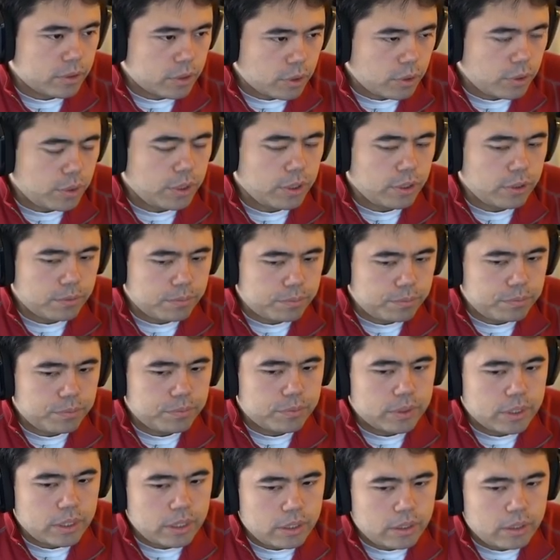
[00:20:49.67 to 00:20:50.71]
Go here.
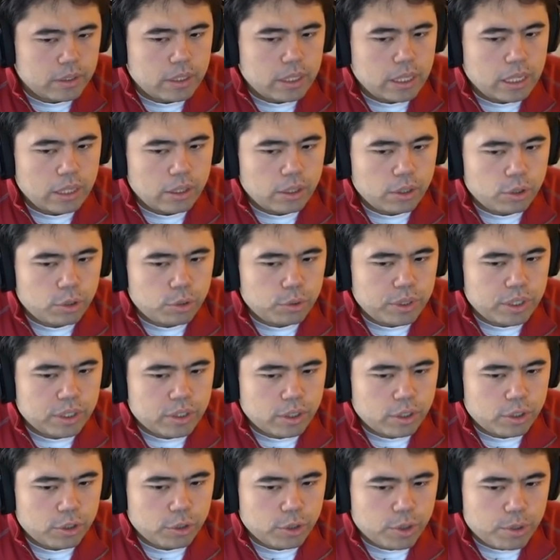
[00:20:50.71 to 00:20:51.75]
Hello,
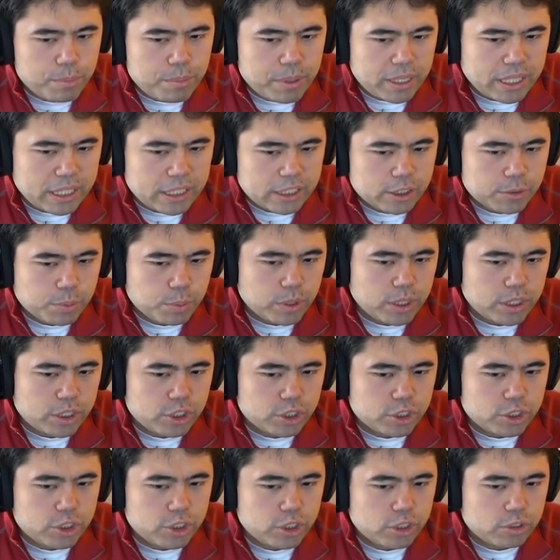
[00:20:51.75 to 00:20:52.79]
Hikaru. You are a big
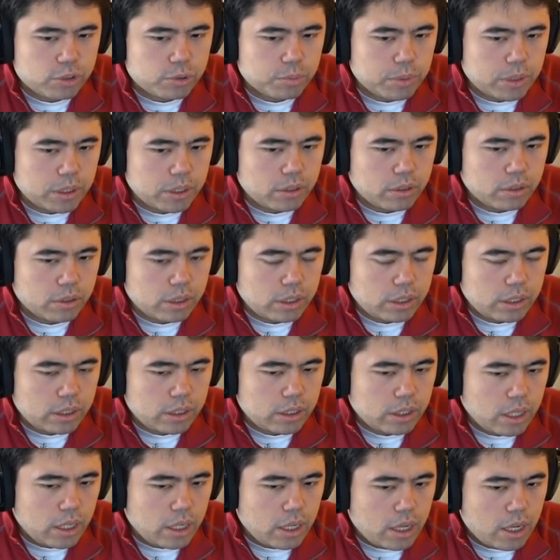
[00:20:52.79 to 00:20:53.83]
inspiration. Cheers from Italy.